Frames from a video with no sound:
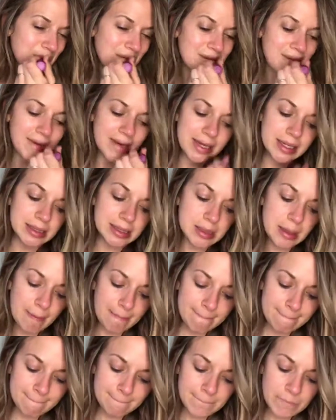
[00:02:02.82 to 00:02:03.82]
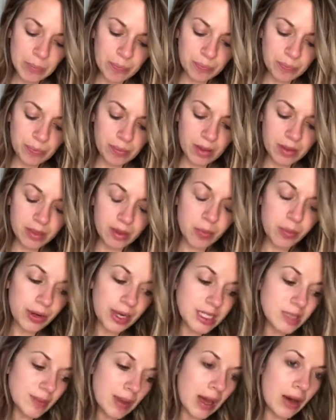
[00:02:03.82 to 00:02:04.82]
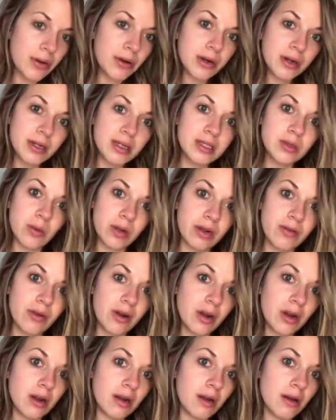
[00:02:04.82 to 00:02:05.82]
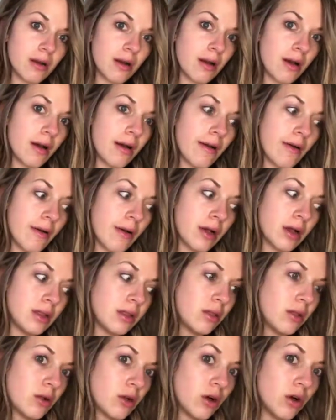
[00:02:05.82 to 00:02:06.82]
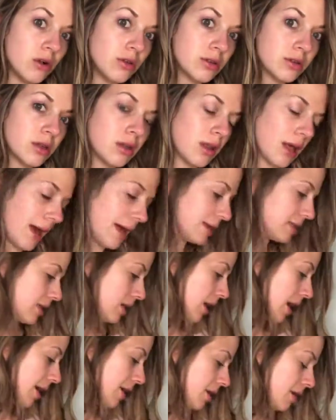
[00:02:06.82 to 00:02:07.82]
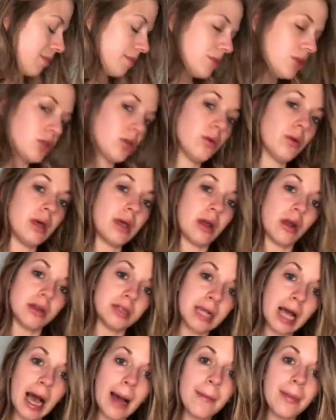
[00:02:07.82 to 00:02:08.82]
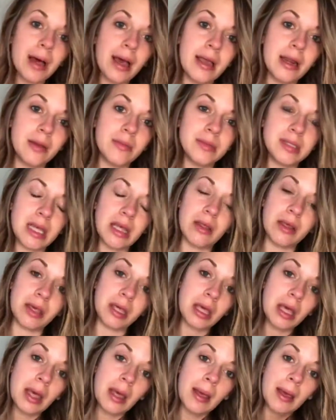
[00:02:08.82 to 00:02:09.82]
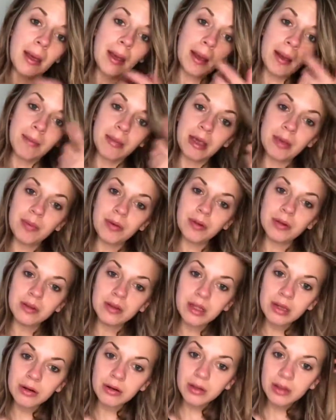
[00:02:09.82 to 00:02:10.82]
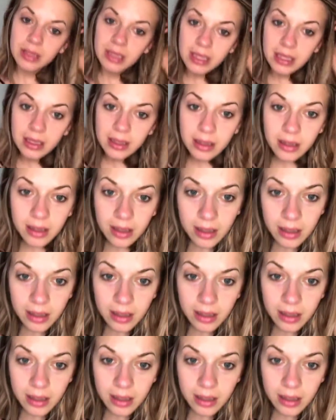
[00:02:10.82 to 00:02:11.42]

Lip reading: because the pressed powder is one of our cult classic items. So, like, our top items that, like, people literally...